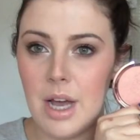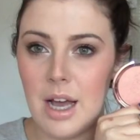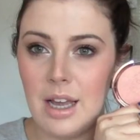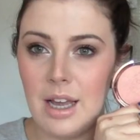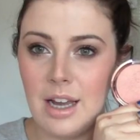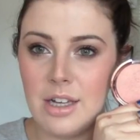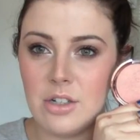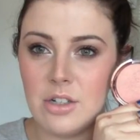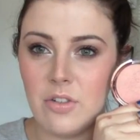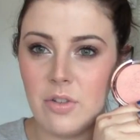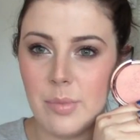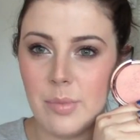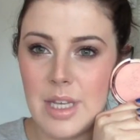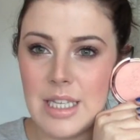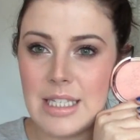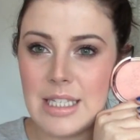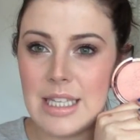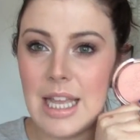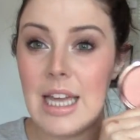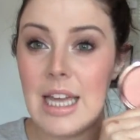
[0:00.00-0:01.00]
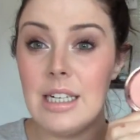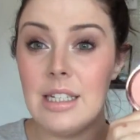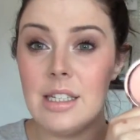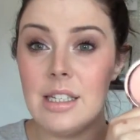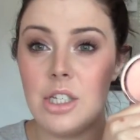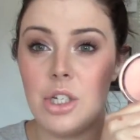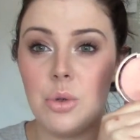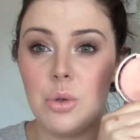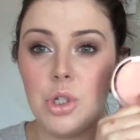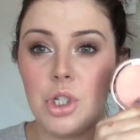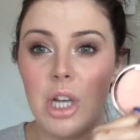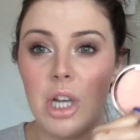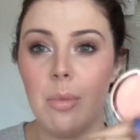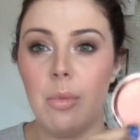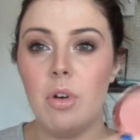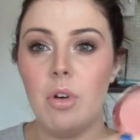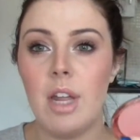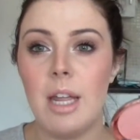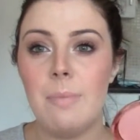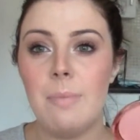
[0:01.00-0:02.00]
highlighter for my skin. It's too
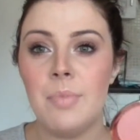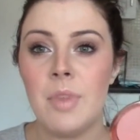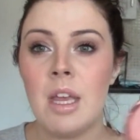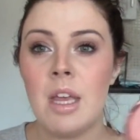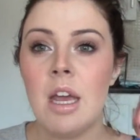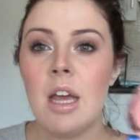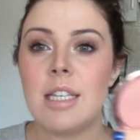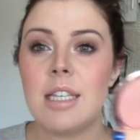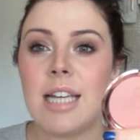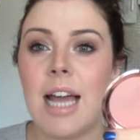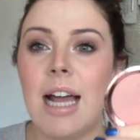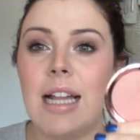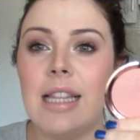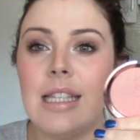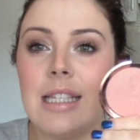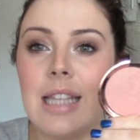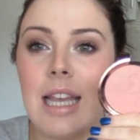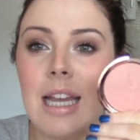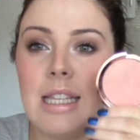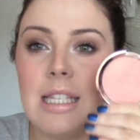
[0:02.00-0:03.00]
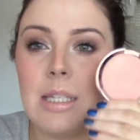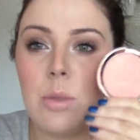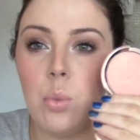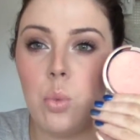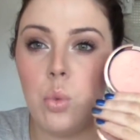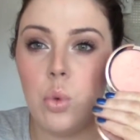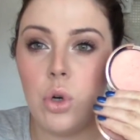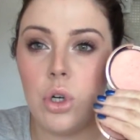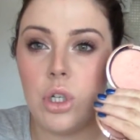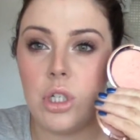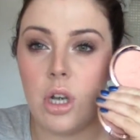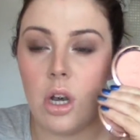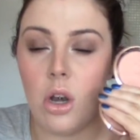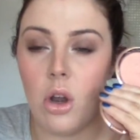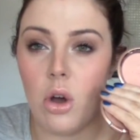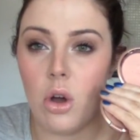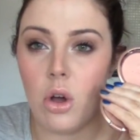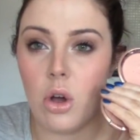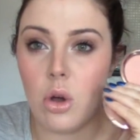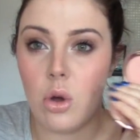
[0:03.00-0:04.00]
shimmery. Tan skins would
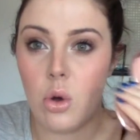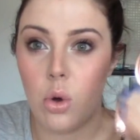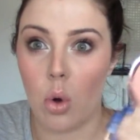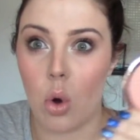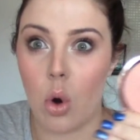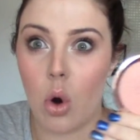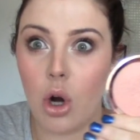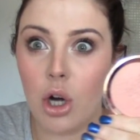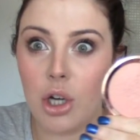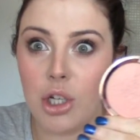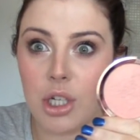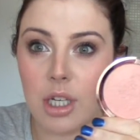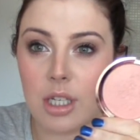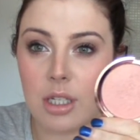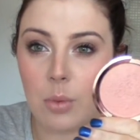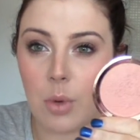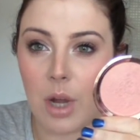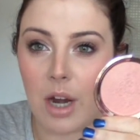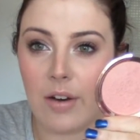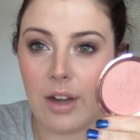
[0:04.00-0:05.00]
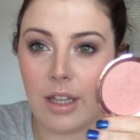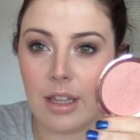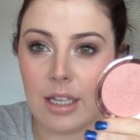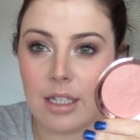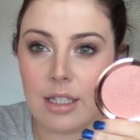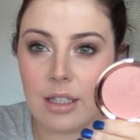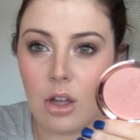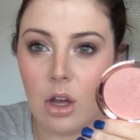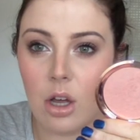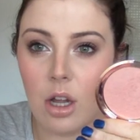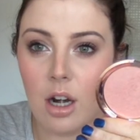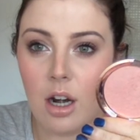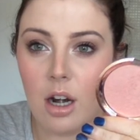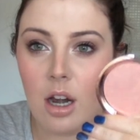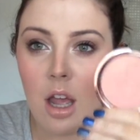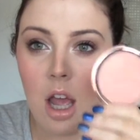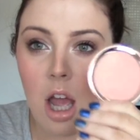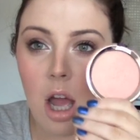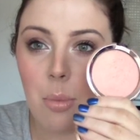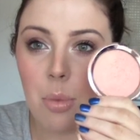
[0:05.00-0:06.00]
look gorgeous wearing this colour,
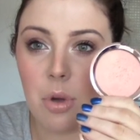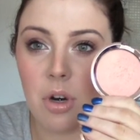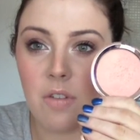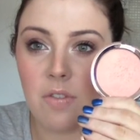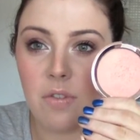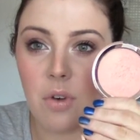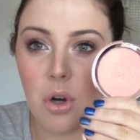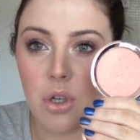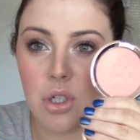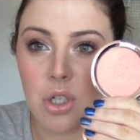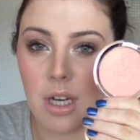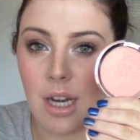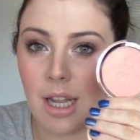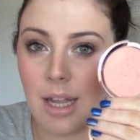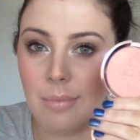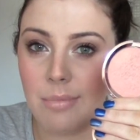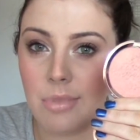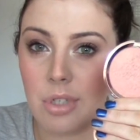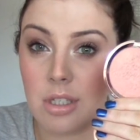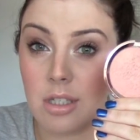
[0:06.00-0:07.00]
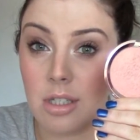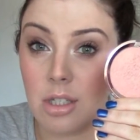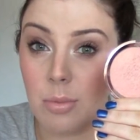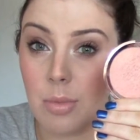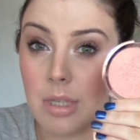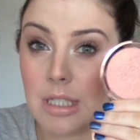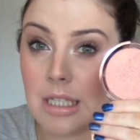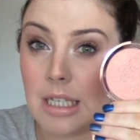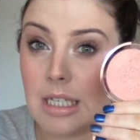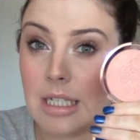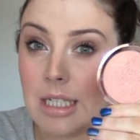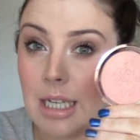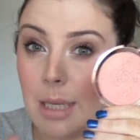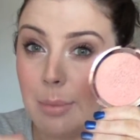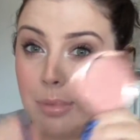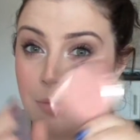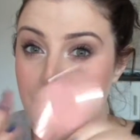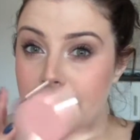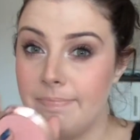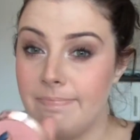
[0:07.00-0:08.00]
but unfortunately it doesn't suit my skin
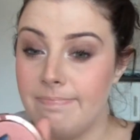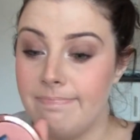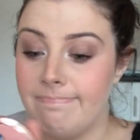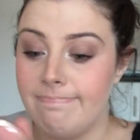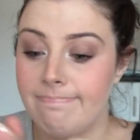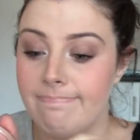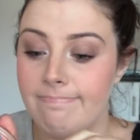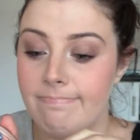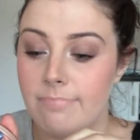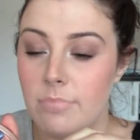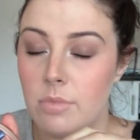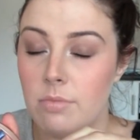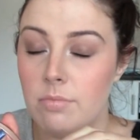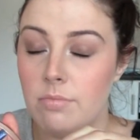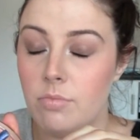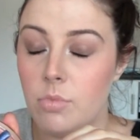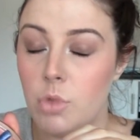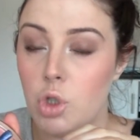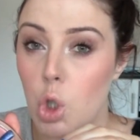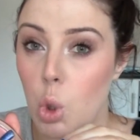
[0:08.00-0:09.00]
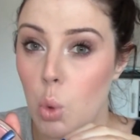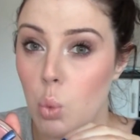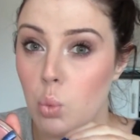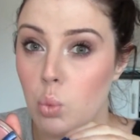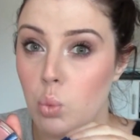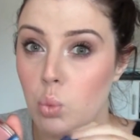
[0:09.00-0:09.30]
type. Tone.